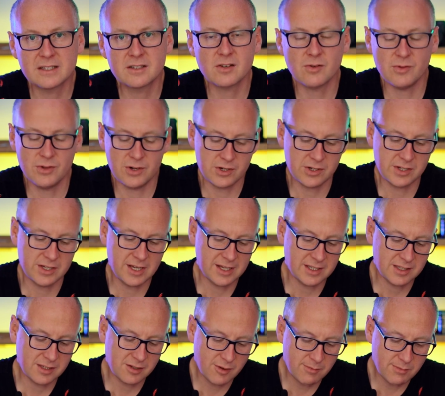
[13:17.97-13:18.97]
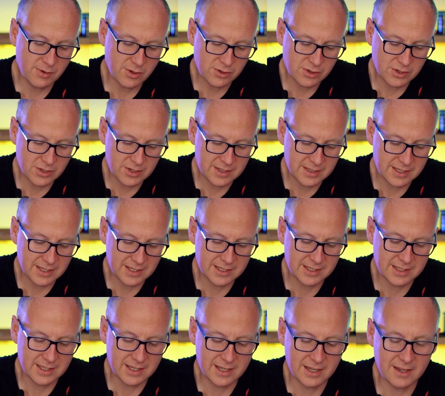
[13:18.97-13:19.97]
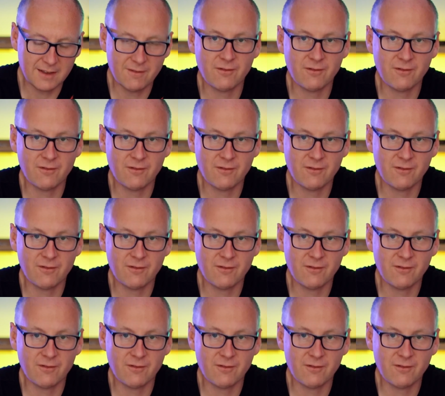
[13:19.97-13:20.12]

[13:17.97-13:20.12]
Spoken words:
So there's nice slow motion in 60